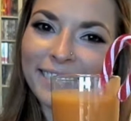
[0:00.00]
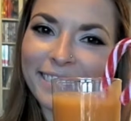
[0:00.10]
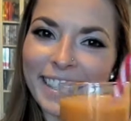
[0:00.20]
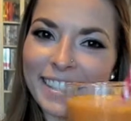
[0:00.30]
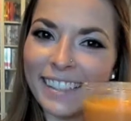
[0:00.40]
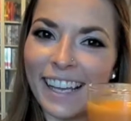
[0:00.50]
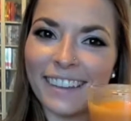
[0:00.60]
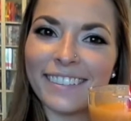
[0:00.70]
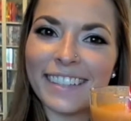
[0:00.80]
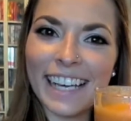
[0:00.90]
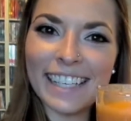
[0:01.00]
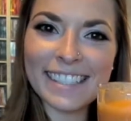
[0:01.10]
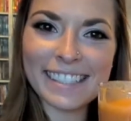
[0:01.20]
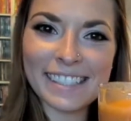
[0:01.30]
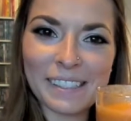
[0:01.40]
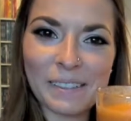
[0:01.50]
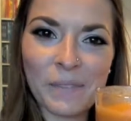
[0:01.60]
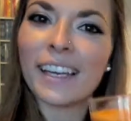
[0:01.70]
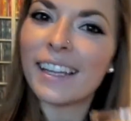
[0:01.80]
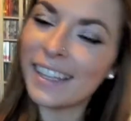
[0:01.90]
Doesn't that look nice?
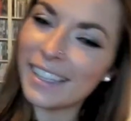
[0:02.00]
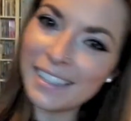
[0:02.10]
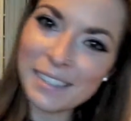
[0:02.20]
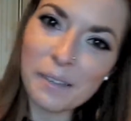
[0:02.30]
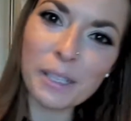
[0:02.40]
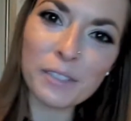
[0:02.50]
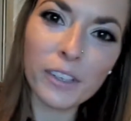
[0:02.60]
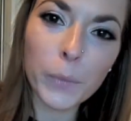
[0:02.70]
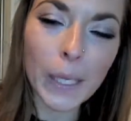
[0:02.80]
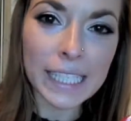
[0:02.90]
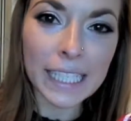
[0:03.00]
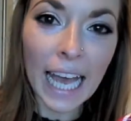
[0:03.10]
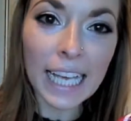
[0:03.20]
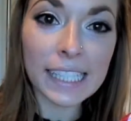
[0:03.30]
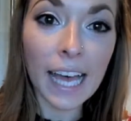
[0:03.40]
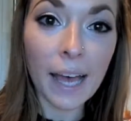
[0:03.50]
Thank you so much for watching, guys.